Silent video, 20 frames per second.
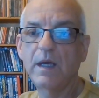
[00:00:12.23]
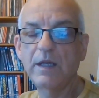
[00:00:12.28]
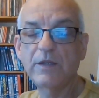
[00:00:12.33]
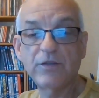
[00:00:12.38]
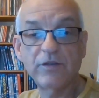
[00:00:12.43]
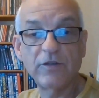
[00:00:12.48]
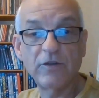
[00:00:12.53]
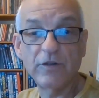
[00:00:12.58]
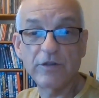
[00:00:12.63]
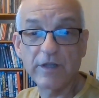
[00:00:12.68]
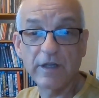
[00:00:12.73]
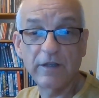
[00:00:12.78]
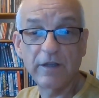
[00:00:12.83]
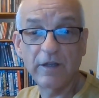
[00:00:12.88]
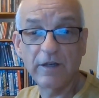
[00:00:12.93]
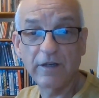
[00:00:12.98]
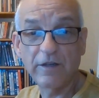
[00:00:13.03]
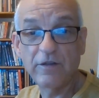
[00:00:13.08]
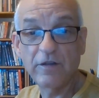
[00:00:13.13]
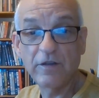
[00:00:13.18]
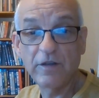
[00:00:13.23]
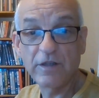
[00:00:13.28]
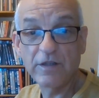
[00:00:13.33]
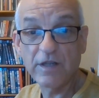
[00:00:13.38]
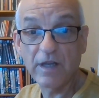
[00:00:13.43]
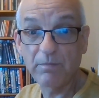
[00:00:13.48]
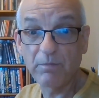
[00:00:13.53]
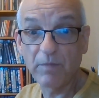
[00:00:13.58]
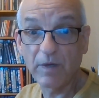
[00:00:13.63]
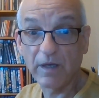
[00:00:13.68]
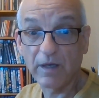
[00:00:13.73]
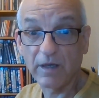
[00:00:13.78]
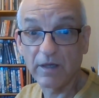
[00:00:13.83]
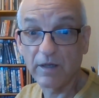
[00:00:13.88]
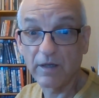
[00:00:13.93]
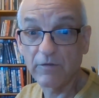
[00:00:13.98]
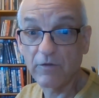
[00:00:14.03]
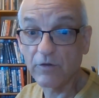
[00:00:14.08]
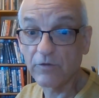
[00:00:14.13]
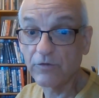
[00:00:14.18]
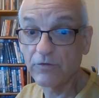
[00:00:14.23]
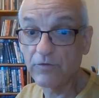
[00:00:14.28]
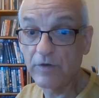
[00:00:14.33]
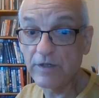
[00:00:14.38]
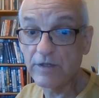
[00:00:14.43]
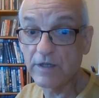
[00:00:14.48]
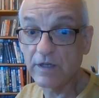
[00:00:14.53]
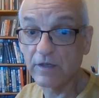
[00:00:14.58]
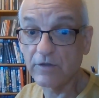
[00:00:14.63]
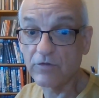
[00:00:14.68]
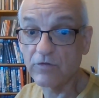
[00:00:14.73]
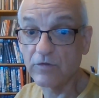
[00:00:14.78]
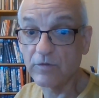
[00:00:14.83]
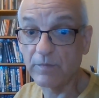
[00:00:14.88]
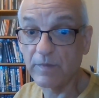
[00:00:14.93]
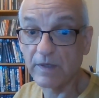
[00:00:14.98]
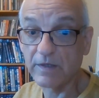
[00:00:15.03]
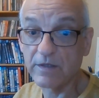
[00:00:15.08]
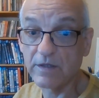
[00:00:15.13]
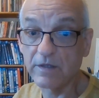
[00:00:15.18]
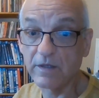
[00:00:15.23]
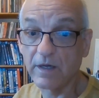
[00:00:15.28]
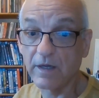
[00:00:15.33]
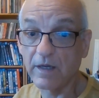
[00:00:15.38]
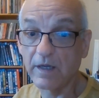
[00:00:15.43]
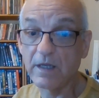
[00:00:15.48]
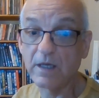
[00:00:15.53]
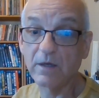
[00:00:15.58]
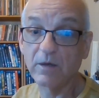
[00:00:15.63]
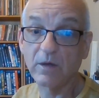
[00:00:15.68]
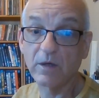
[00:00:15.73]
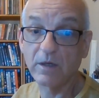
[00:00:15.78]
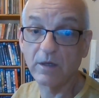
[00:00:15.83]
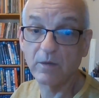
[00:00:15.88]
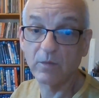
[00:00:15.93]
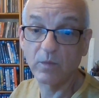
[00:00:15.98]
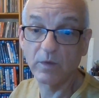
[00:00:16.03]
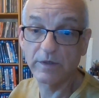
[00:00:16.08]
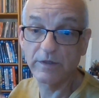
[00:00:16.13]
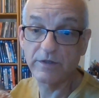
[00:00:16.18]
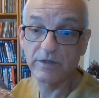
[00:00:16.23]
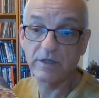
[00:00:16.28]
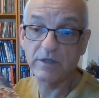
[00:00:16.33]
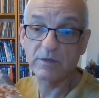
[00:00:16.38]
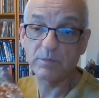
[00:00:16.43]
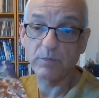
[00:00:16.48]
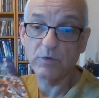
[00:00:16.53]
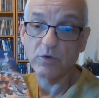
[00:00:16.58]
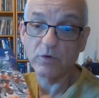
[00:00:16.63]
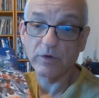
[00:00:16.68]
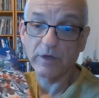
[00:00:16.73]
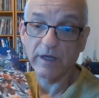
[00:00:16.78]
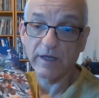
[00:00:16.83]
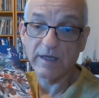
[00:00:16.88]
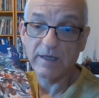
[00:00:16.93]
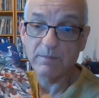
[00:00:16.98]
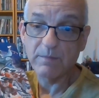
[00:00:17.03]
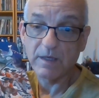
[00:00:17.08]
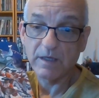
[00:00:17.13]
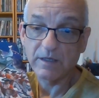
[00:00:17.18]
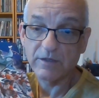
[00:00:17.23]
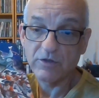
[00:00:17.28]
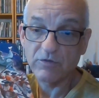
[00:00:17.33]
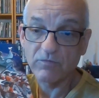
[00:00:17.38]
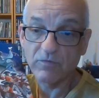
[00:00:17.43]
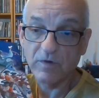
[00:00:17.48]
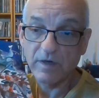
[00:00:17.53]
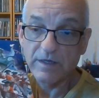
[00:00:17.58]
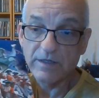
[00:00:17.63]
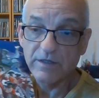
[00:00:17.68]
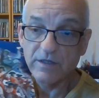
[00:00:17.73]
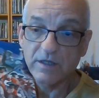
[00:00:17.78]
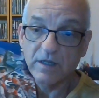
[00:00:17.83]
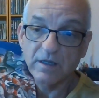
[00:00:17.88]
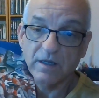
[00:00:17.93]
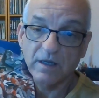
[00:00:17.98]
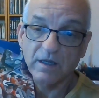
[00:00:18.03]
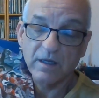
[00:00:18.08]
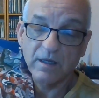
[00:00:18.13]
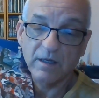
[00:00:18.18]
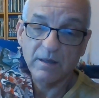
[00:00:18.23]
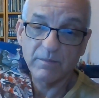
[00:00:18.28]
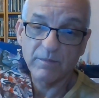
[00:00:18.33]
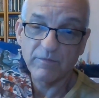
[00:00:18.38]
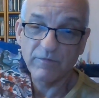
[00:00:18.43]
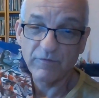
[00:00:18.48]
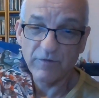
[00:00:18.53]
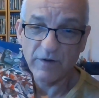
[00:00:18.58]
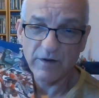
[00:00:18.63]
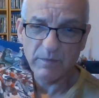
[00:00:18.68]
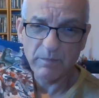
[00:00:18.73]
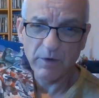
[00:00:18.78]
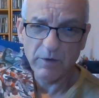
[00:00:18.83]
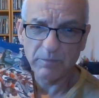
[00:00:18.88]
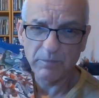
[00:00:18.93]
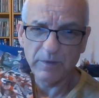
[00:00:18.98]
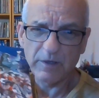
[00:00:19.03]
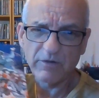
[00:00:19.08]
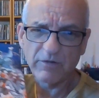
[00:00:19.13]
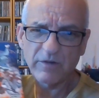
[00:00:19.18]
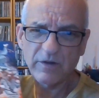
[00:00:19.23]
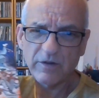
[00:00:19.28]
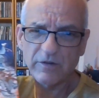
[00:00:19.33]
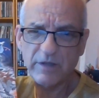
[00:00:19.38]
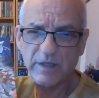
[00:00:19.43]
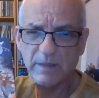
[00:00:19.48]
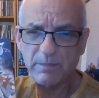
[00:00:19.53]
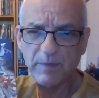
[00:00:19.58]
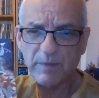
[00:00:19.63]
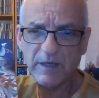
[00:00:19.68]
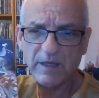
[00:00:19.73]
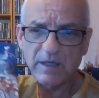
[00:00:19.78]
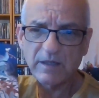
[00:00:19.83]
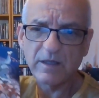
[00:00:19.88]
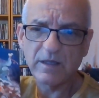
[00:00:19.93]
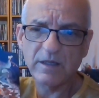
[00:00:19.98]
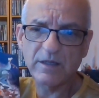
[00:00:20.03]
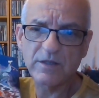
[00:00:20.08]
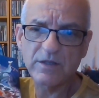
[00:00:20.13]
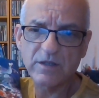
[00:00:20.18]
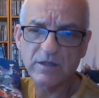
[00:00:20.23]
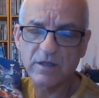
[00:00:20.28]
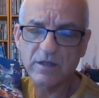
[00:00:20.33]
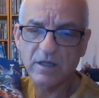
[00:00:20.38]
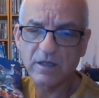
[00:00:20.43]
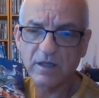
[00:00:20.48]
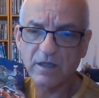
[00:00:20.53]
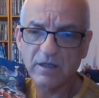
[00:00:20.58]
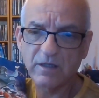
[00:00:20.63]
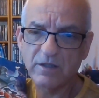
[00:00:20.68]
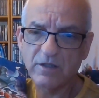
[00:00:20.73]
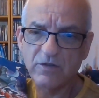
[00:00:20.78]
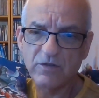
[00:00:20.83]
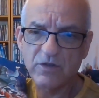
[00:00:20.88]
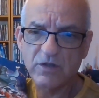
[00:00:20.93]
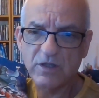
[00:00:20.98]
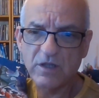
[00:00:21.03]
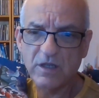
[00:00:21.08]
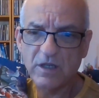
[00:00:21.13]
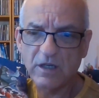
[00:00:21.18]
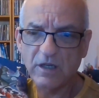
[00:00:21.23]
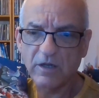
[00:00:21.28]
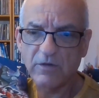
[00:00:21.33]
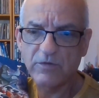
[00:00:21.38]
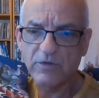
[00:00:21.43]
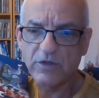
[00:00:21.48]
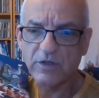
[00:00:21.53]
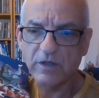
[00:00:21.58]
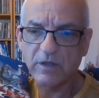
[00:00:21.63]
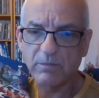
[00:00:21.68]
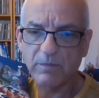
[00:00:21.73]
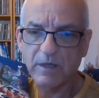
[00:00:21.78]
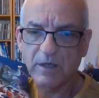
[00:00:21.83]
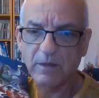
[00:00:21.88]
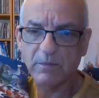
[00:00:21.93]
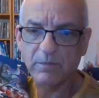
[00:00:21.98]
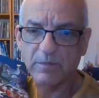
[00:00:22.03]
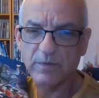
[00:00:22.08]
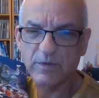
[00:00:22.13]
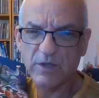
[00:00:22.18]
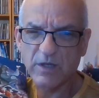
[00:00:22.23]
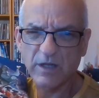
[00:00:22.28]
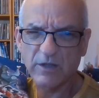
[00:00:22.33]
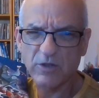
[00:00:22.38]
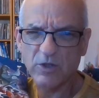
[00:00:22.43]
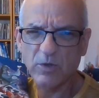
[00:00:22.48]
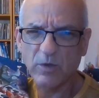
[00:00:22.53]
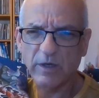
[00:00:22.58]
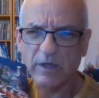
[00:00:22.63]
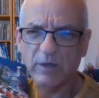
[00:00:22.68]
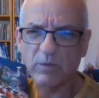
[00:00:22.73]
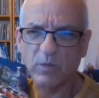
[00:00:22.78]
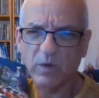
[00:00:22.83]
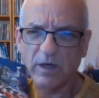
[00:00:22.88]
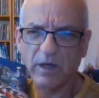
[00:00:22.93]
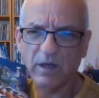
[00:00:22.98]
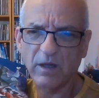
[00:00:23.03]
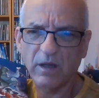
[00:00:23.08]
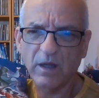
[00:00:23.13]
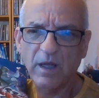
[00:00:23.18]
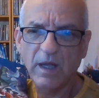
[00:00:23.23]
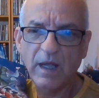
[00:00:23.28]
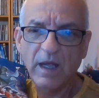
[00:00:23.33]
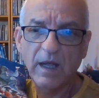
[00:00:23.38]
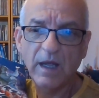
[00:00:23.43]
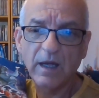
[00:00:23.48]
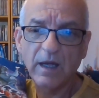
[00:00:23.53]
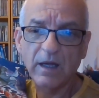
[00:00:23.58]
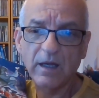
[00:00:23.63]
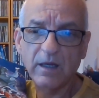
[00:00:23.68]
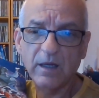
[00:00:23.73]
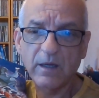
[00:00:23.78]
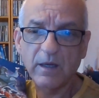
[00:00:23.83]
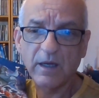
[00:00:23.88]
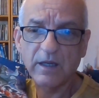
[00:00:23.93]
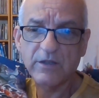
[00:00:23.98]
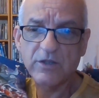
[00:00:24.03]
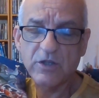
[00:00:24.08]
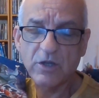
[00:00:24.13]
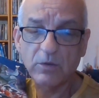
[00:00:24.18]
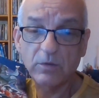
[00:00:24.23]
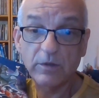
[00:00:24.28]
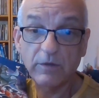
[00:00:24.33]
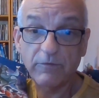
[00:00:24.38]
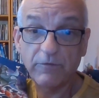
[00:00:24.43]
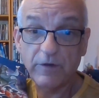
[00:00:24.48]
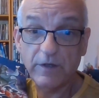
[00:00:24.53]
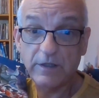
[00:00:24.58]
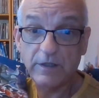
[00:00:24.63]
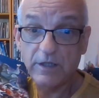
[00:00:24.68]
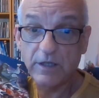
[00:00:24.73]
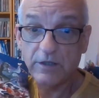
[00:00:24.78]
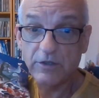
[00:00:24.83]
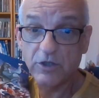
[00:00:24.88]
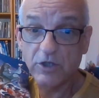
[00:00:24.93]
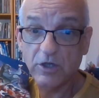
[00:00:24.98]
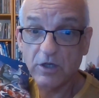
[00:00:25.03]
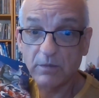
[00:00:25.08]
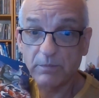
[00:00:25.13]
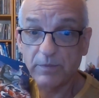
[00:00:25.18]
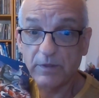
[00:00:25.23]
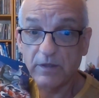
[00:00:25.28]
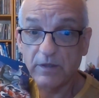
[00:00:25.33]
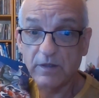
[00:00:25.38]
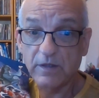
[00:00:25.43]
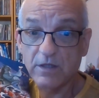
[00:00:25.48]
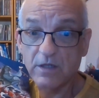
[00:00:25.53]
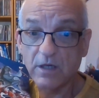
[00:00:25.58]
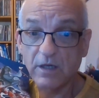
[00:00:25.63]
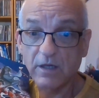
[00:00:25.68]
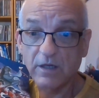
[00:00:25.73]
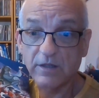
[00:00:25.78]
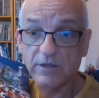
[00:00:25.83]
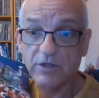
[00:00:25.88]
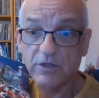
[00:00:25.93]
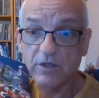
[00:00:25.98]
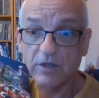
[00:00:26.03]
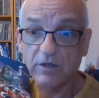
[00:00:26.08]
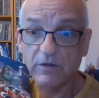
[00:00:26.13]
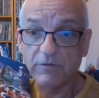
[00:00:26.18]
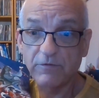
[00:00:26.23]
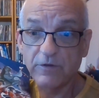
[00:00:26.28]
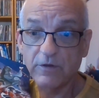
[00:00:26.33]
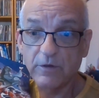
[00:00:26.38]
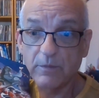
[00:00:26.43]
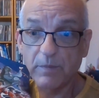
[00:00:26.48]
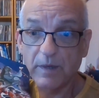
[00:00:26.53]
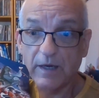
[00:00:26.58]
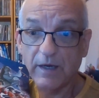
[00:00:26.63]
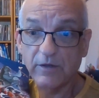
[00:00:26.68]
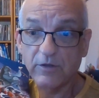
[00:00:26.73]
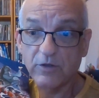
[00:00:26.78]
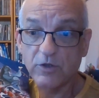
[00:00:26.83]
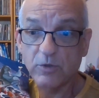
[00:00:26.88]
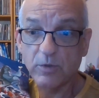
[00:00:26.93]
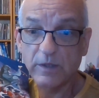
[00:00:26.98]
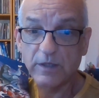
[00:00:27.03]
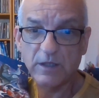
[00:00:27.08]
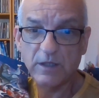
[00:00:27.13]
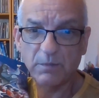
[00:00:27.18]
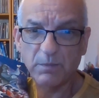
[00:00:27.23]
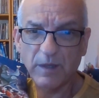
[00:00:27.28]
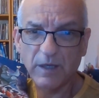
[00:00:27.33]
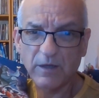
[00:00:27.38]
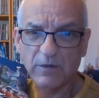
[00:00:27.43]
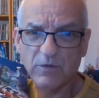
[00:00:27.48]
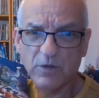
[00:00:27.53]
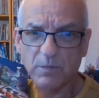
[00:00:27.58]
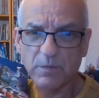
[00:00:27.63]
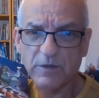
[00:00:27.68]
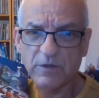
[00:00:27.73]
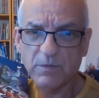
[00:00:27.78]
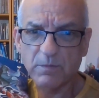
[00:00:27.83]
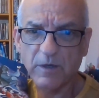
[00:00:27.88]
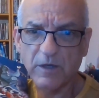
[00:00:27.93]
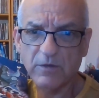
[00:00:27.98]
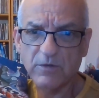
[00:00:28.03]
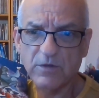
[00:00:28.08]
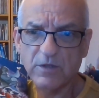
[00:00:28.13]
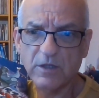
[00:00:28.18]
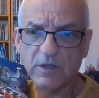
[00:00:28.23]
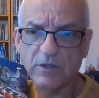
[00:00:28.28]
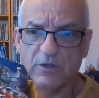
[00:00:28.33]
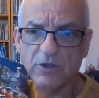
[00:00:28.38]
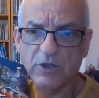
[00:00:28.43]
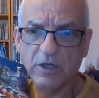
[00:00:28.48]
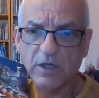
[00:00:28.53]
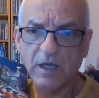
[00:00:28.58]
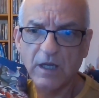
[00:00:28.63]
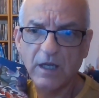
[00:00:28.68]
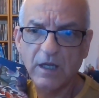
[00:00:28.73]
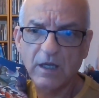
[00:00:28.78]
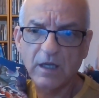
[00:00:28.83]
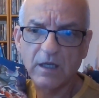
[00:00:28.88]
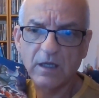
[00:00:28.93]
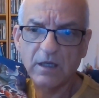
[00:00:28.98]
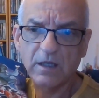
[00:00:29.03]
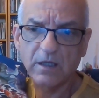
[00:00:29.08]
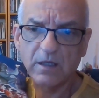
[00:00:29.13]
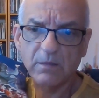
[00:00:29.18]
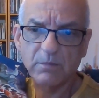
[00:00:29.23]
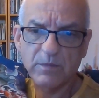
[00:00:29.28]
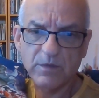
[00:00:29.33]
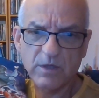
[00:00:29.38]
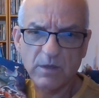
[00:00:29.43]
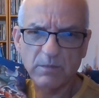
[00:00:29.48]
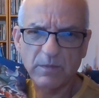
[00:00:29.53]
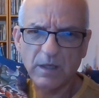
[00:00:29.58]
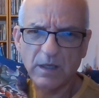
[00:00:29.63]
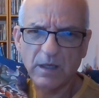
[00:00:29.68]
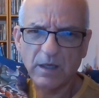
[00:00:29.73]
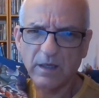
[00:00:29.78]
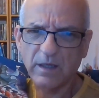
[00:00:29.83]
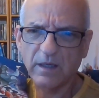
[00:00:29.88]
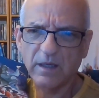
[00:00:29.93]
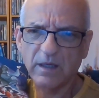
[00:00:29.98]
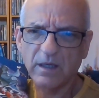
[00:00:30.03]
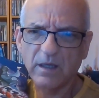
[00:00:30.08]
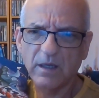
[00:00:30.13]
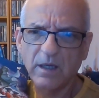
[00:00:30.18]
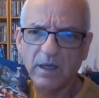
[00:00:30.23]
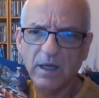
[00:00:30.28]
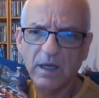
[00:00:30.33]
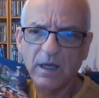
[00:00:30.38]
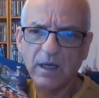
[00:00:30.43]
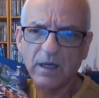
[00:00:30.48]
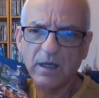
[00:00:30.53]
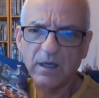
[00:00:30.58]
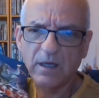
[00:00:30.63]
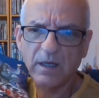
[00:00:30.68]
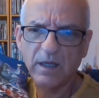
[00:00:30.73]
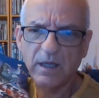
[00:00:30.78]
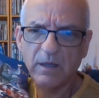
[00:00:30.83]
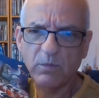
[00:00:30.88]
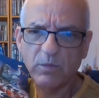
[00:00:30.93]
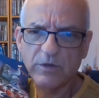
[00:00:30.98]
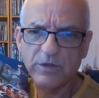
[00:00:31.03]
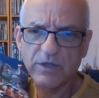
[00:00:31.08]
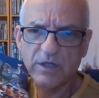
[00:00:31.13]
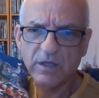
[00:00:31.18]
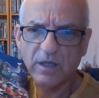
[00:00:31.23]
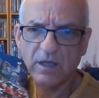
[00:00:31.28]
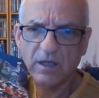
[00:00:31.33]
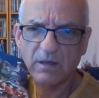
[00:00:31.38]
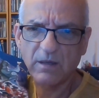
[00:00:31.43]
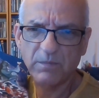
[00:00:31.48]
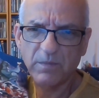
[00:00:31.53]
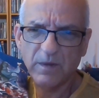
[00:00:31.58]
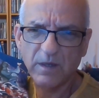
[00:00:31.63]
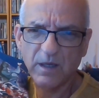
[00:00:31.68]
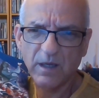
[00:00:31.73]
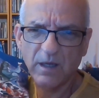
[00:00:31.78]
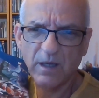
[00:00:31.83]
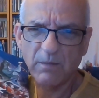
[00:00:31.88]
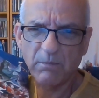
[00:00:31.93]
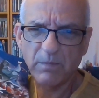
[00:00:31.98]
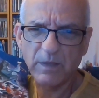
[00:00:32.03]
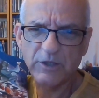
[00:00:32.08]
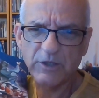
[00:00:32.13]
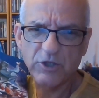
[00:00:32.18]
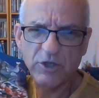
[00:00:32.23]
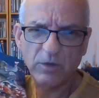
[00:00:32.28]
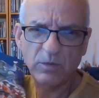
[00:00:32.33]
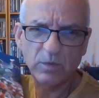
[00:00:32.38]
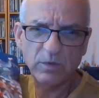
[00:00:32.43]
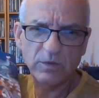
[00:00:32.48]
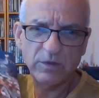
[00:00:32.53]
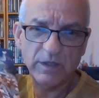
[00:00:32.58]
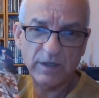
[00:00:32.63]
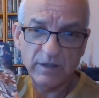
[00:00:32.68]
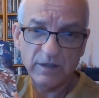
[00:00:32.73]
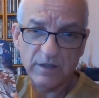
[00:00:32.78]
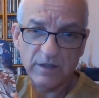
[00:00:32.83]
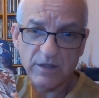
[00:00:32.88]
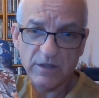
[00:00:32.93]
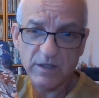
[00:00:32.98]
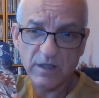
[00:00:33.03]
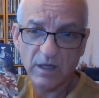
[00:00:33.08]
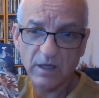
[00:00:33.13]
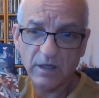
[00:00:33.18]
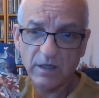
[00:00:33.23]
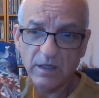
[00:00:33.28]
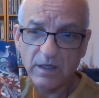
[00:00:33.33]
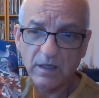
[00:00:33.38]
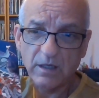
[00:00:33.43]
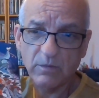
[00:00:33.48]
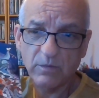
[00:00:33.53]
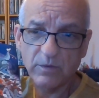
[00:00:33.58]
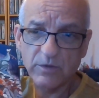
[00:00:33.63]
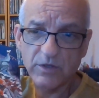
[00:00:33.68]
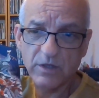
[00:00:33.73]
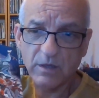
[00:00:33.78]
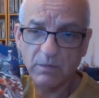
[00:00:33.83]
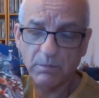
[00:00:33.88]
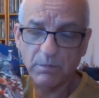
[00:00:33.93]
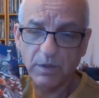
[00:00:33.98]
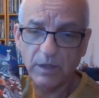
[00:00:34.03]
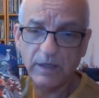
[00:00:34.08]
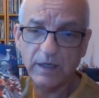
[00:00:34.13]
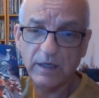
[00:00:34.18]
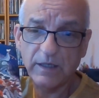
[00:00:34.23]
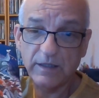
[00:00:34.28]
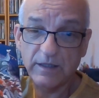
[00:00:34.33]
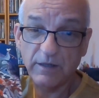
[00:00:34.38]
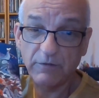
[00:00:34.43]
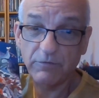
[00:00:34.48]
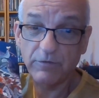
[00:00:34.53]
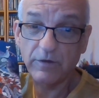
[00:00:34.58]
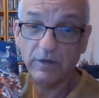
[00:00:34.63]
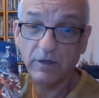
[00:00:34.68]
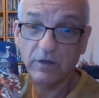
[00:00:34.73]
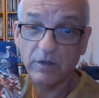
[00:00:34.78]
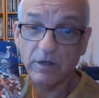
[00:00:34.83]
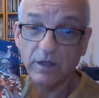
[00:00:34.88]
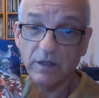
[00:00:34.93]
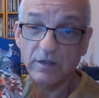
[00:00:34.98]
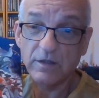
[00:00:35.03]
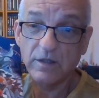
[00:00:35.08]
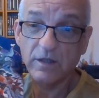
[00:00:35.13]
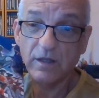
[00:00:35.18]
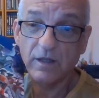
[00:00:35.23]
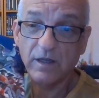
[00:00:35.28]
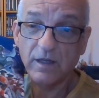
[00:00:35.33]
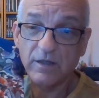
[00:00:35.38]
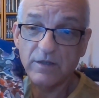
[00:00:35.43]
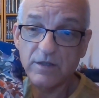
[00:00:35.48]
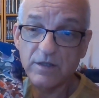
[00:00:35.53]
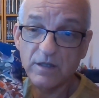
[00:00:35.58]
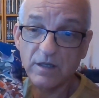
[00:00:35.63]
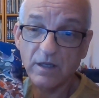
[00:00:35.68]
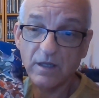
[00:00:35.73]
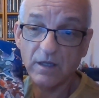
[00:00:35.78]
It's Thursday the 9th of December and I've got three sales from yesterday. One is this board game, it's Risk, very popular on eBay. You see loads of them up, sells quite well. I sold a vintage copy of this last year for about £20 plus postage, something like that. It was a much older design. It was completely different looking to this.